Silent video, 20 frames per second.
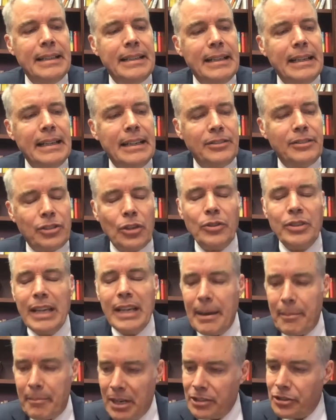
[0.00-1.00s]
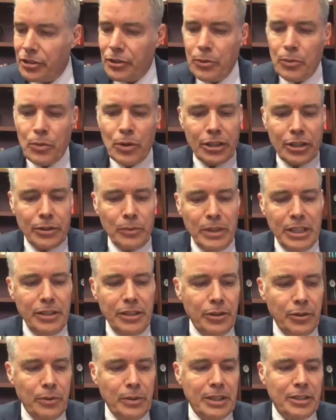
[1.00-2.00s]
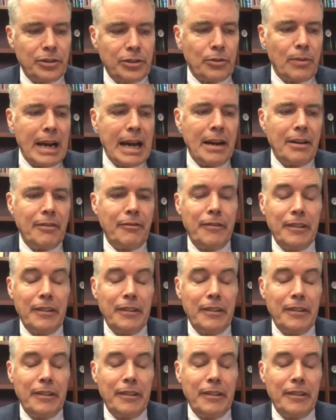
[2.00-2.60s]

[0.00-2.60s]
And so, yeah, much of the work that we do is around